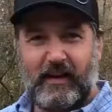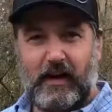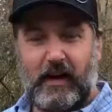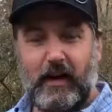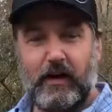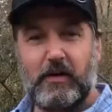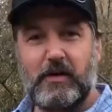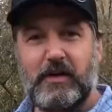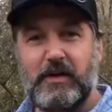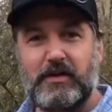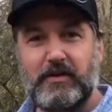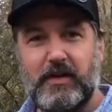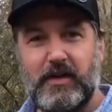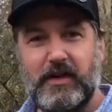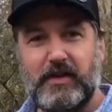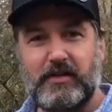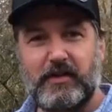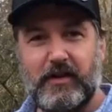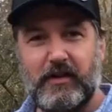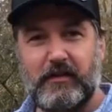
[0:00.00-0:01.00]
I own a
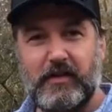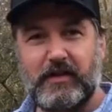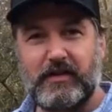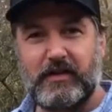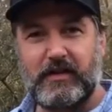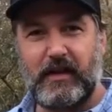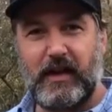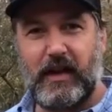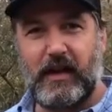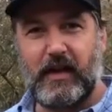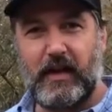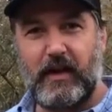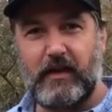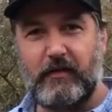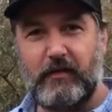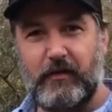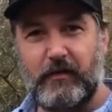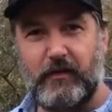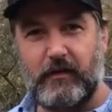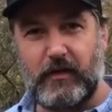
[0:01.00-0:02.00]
tree service, and I've
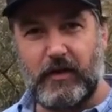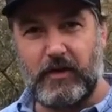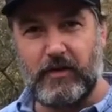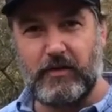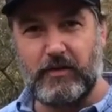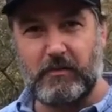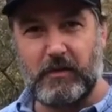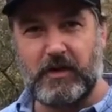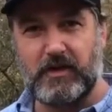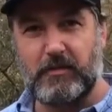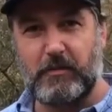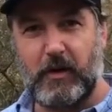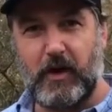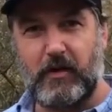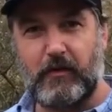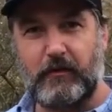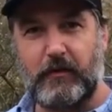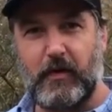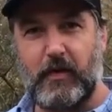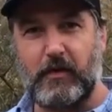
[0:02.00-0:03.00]
used my
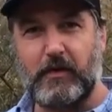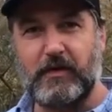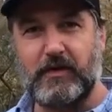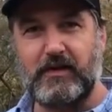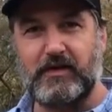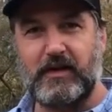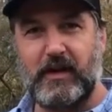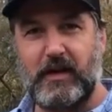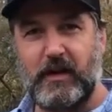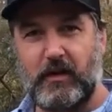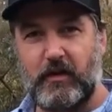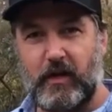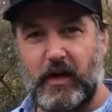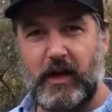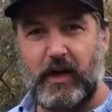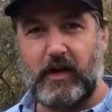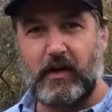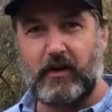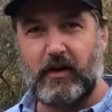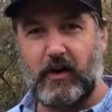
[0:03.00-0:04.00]
smartphone to send a
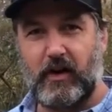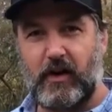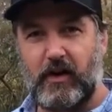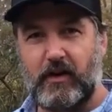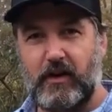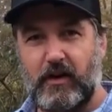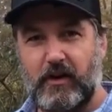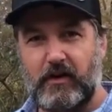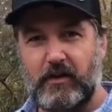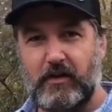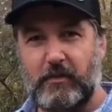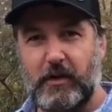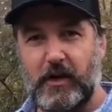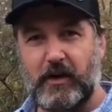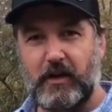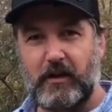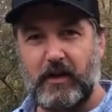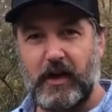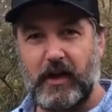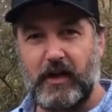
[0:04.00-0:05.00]
greeting card to my
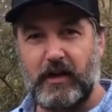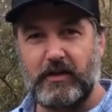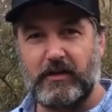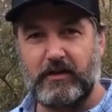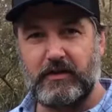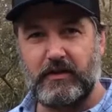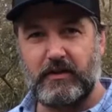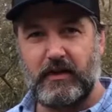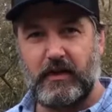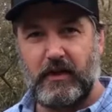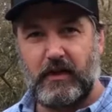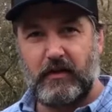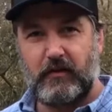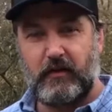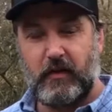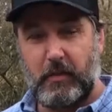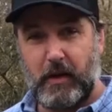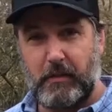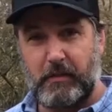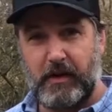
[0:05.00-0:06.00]
clients
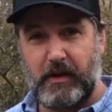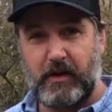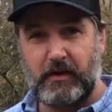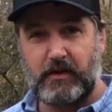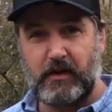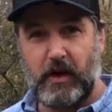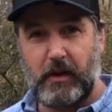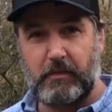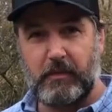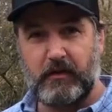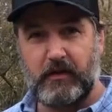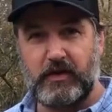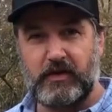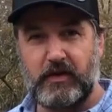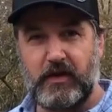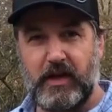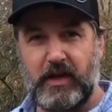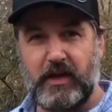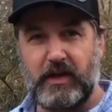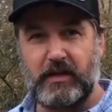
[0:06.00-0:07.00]
from up in the top of a
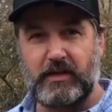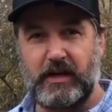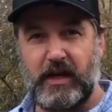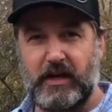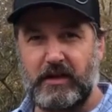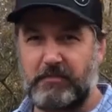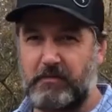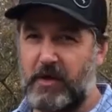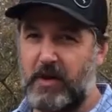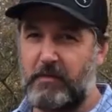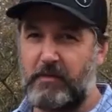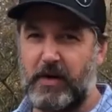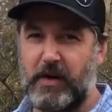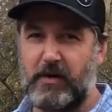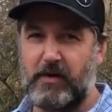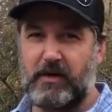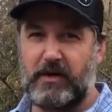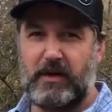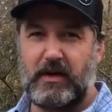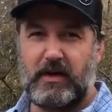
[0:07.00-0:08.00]
tree. It takes me
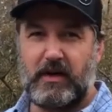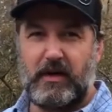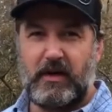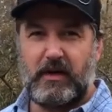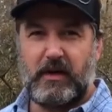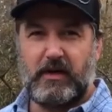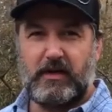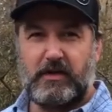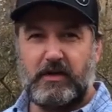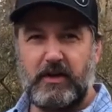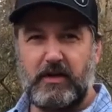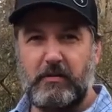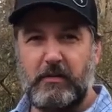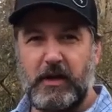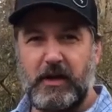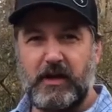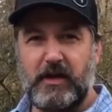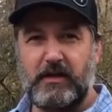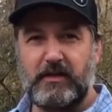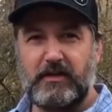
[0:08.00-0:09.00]
about 2
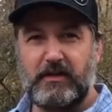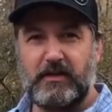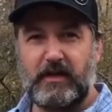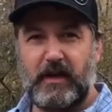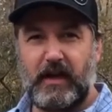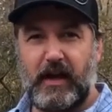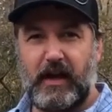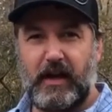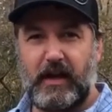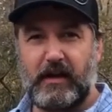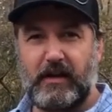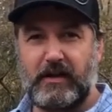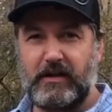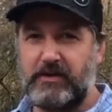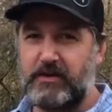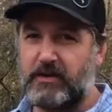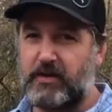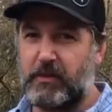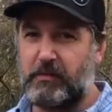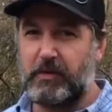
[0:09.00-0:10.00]
minutes, and
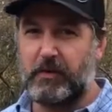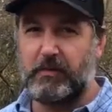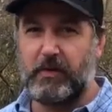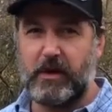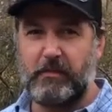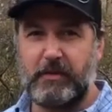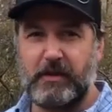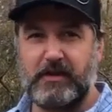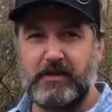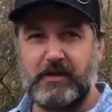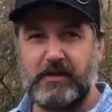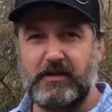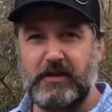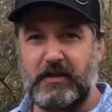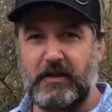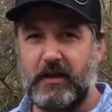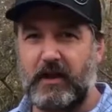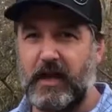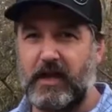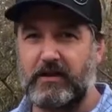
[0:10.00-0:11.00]
it's tripled my business
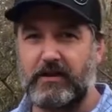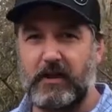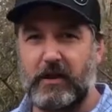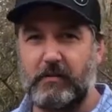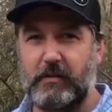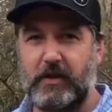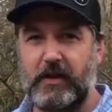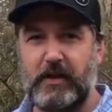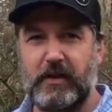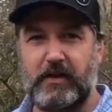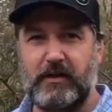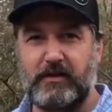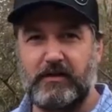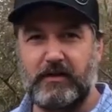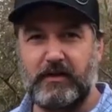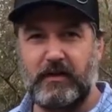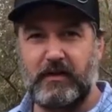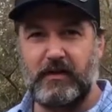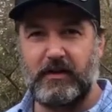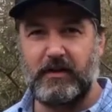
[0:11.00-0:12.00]
in the last couple years.